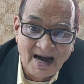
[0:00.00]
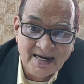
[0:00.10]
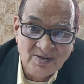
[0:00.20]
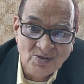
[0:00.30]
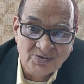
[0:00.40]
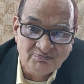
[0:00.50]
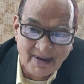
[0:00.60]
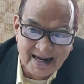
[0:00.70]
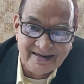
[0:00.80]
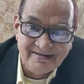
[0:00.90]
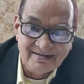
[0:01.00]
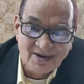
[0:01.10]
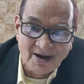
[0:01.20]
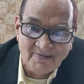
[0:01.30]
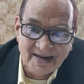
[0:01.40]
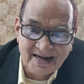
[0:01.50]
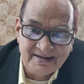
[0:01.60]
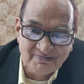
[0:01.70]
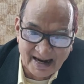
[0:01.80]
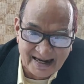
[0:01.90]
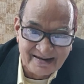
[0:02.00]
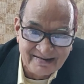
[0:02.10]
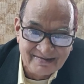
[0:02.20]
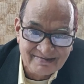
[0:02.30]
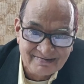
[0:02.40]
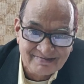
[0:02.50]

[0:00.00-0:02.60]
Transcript: minute milk or minute milk.